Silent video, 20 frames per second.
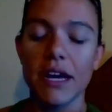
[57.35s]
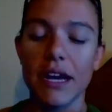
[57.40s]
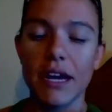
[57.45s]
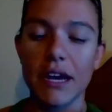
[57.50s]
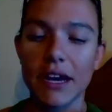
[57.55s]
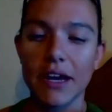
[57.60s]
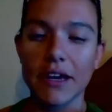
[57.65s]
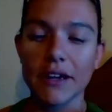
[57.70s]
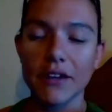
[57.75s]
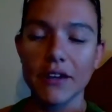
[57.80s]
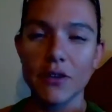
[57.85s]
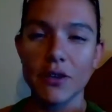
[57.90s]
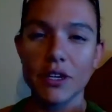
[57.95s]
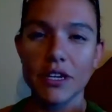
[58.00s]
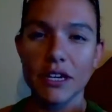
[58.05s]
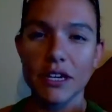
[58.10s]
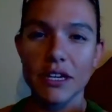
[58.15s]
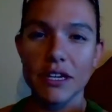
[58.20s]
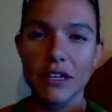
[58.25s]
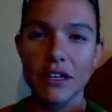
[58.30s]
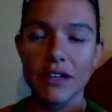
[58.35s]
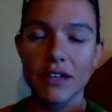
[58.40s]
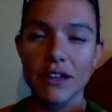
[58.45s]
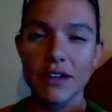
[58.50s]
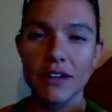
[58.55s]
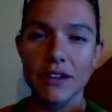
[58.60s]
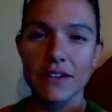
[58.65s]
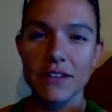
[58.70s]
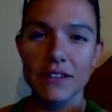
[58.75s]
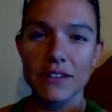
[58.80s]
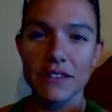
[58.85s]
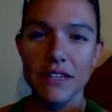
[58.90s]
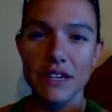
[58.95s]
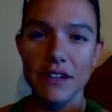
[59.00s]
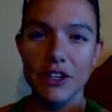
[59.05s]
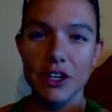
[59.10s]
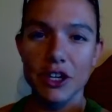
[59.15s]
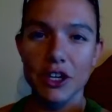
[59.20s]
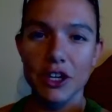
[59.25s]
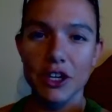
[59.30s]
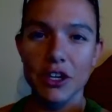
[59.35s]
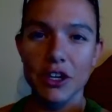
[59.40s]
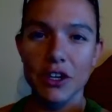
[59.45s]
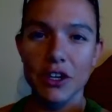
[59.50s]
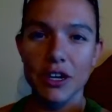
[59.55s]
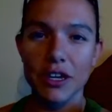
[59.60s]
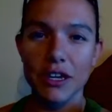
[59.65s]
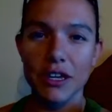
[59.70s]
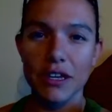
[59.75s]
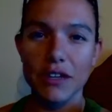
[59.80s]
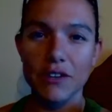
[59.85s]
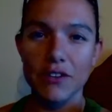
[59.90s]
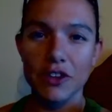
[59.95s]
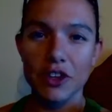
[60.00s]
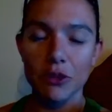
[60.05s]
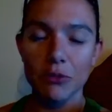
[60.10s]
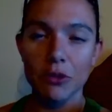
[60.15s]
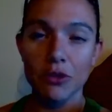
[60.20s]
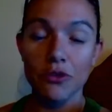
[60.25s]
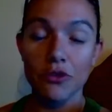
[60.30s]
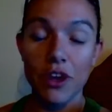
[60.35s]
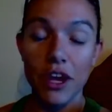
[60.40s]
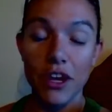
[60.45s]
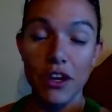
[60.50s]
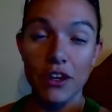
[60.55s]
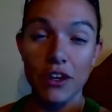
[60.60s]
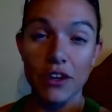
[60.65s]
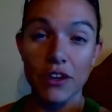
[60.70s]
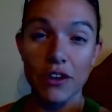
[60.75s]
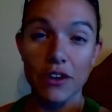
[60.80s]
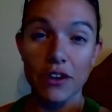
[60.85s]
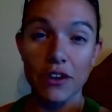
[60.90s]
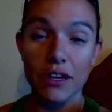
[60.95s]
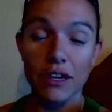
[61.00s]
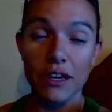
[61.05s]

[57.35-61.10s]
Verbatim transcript: Uh, you can see her in Turbo Fire.